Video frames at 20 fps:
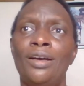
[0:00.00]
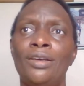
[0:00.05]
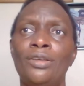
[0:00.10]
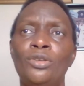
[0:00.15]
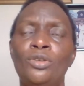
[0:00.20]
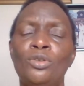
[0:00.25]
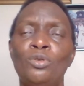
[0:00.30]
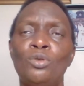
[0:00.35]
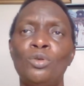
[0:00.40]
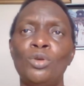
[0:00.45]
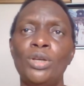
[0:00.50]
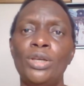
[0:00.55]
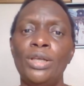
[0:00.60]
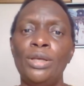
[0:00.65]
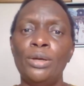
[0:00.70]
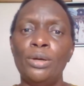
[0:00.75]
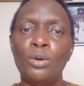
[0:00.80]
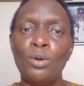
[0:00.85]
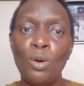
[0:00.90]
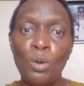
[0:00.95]

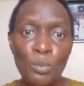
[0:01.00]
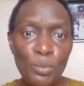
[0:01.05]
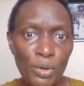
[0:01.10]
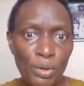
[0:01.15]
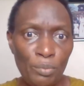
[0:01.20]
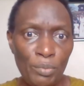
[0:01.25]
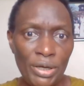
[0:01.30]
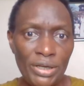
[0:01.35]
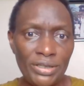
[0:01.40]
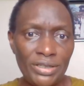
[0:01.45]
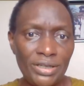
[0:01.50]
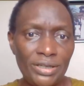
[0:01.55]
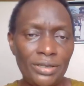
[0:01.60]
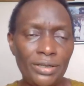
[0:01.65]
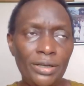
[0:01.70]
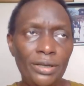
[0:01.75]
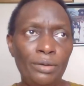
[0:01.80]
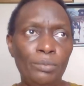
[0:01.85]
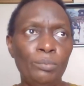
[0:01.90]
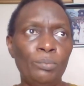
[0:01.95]
you complimented
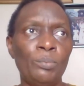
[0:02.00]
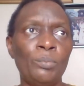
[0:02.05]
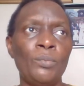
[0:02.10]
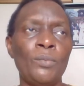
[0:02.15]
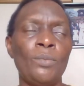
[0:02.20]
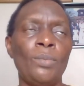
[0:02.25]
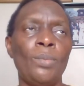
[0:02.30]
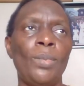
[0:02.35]
him,